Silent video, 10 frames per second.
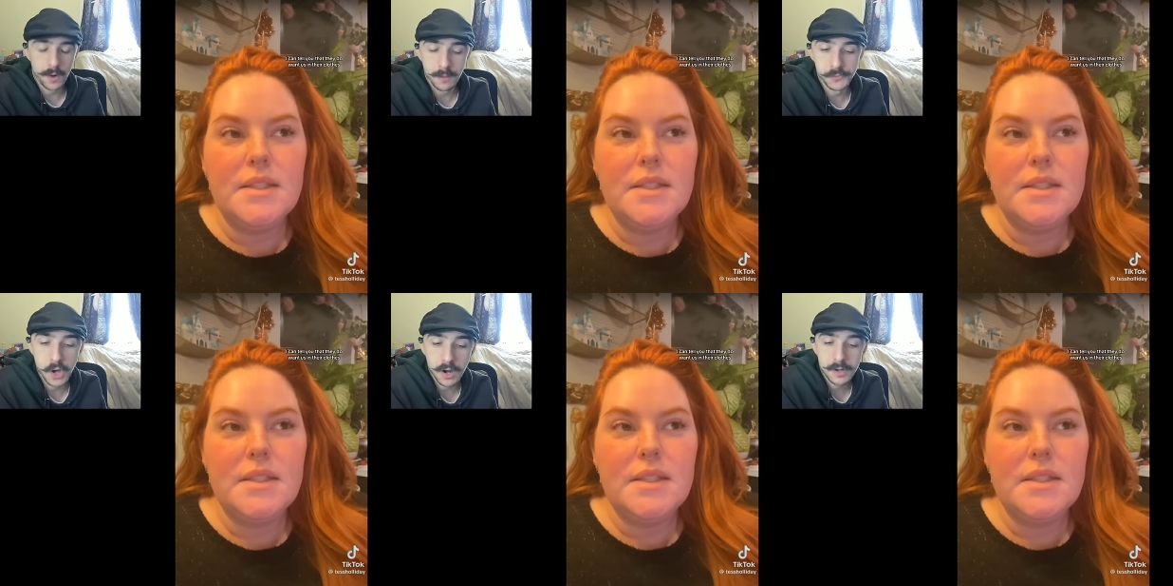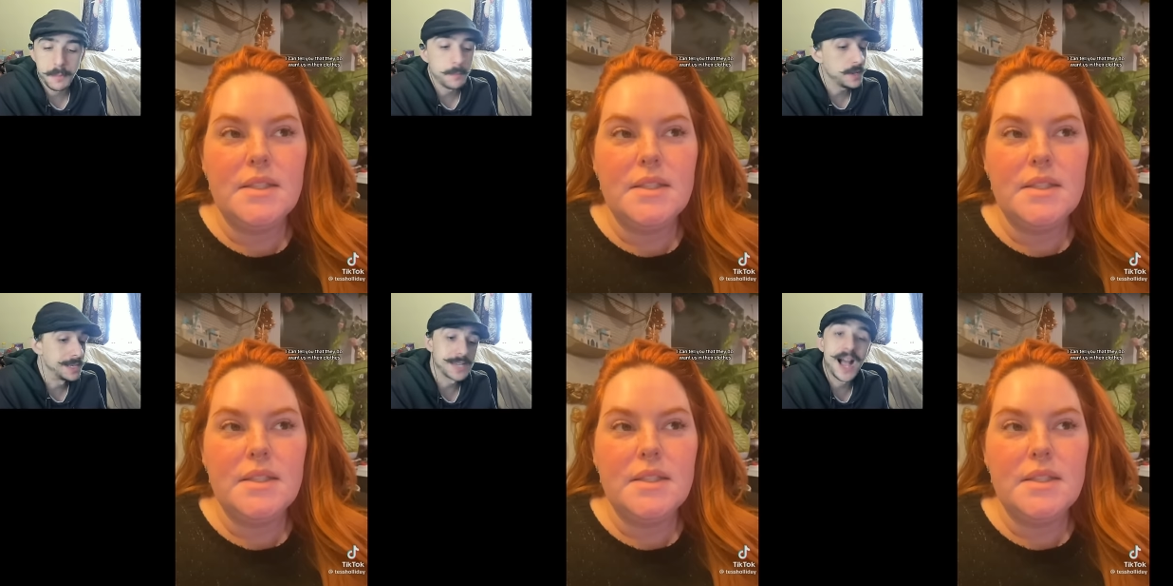Speaker 1: I'm talking about
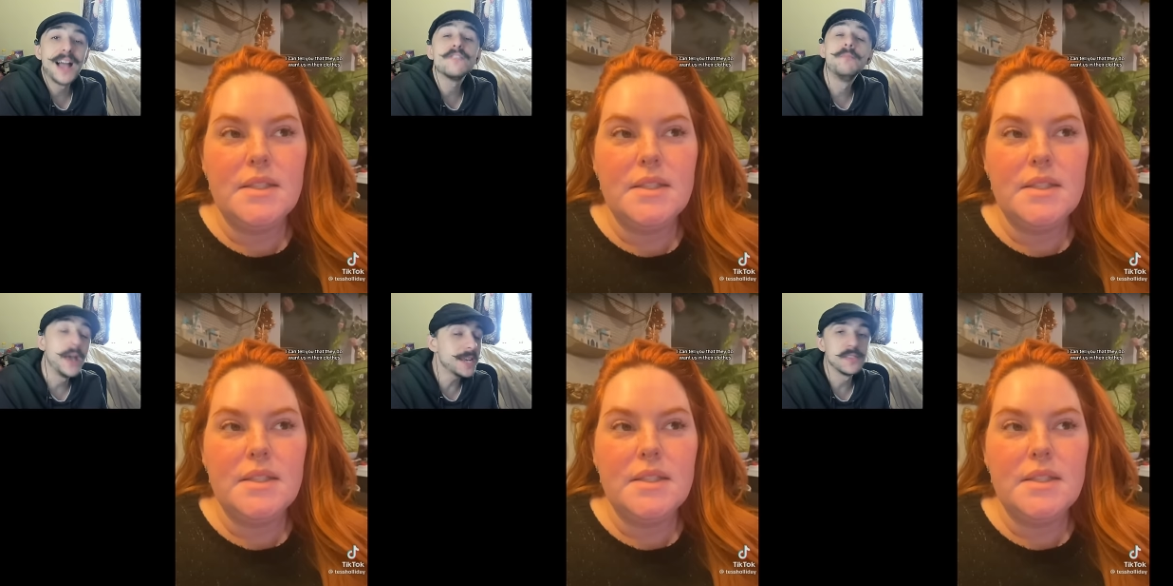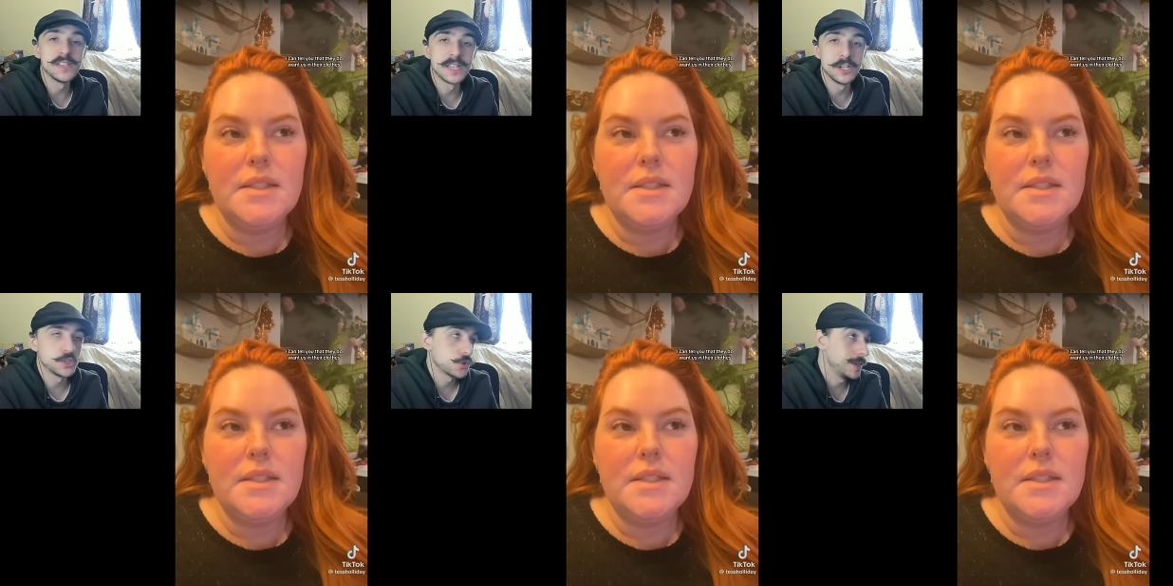because I've been in this
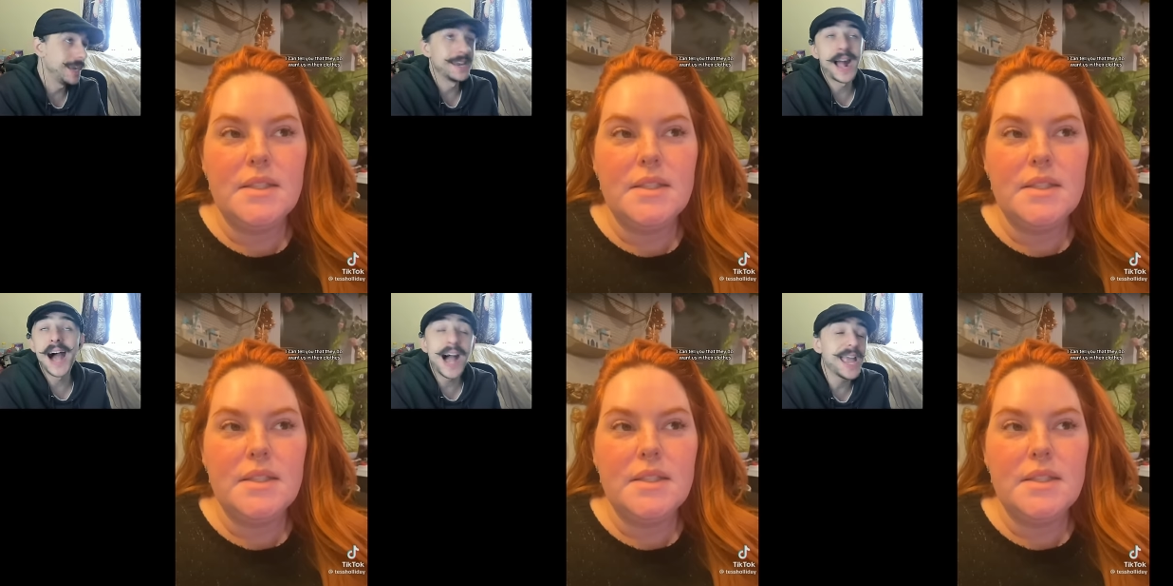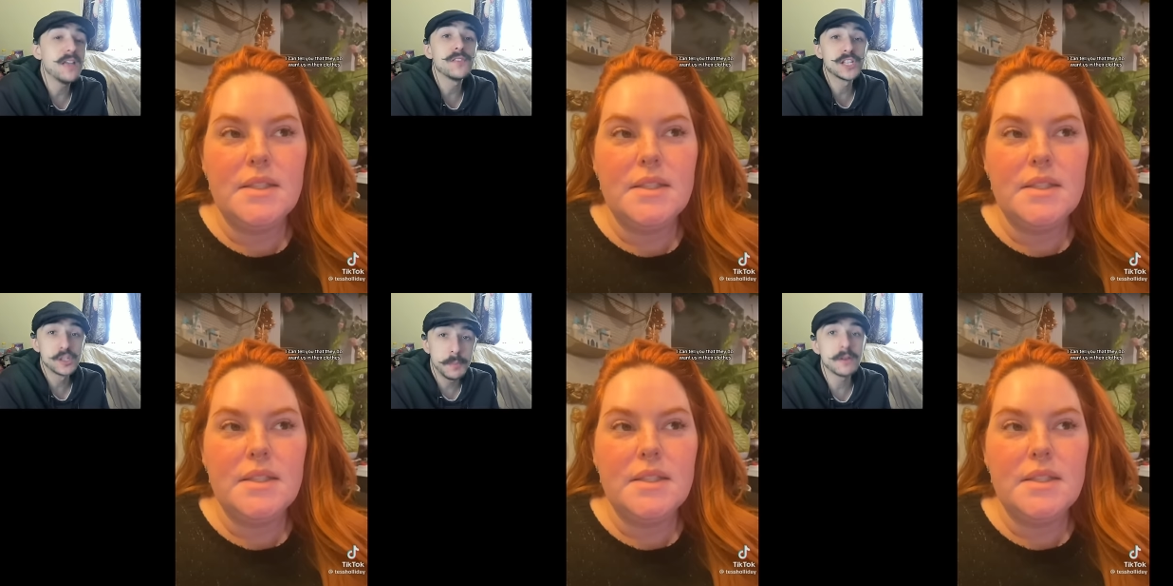industry and I've
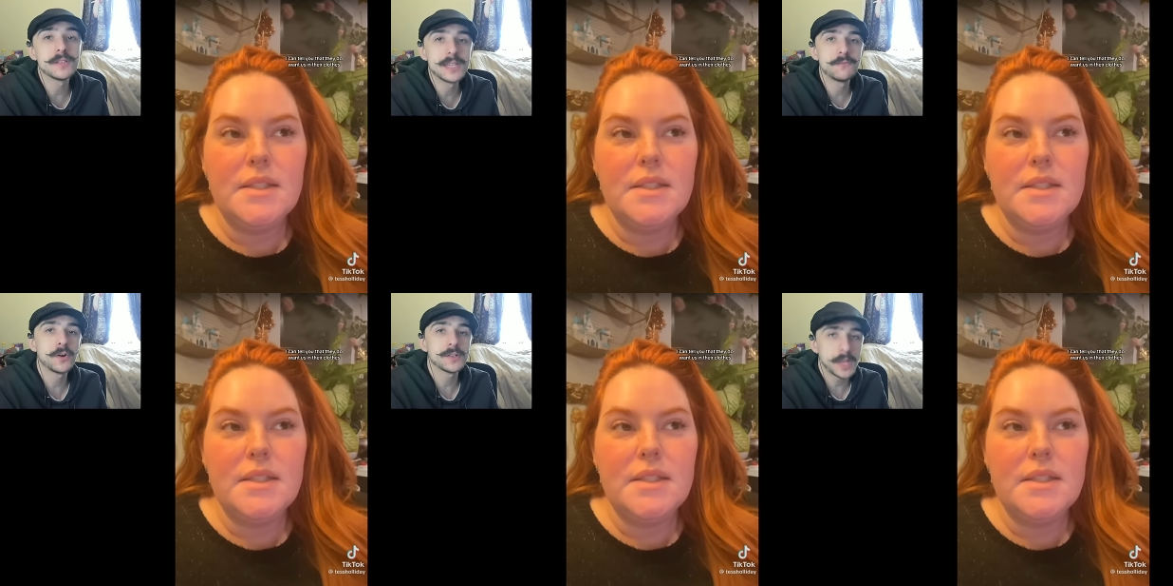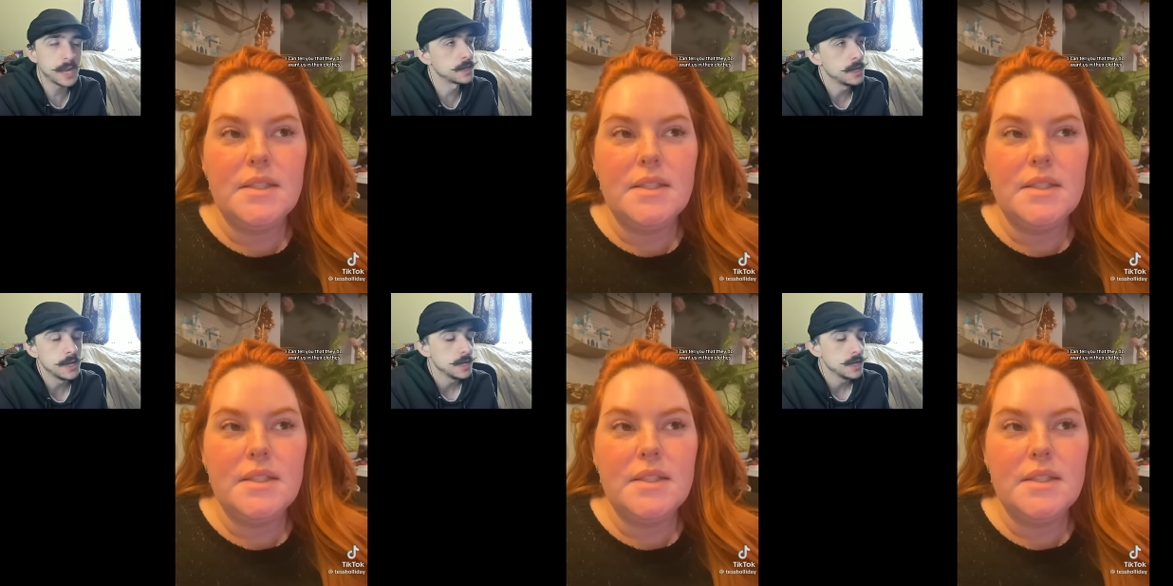experienced it firsthand.